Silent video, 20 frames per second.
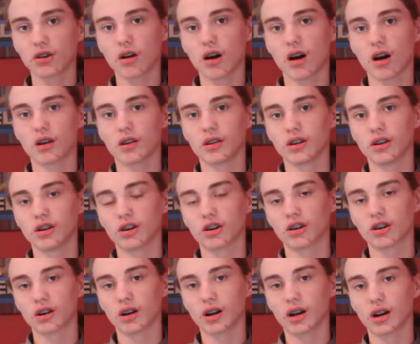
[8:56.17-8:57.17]
make your
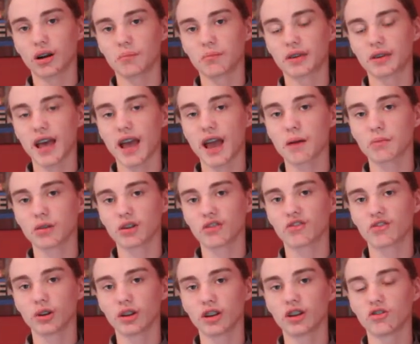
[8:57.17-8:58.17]

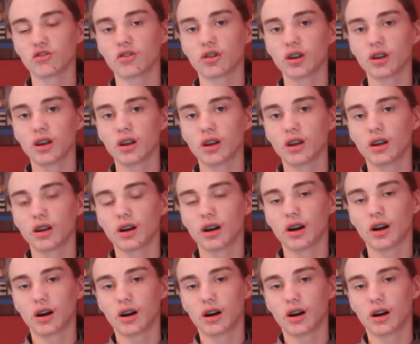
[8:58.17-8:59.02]
camera footage